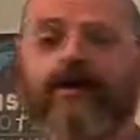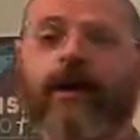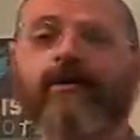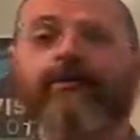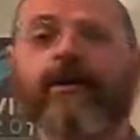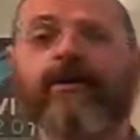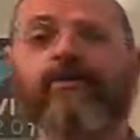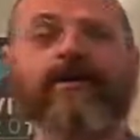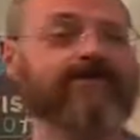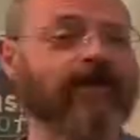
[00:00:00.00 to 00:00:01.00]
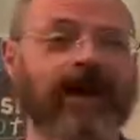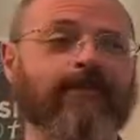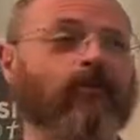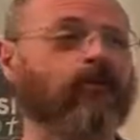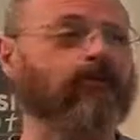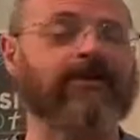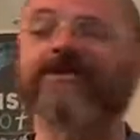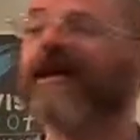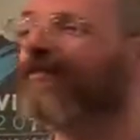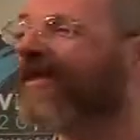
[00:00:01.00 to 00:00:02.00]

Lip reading: talked to me, because I'm important, because I'm the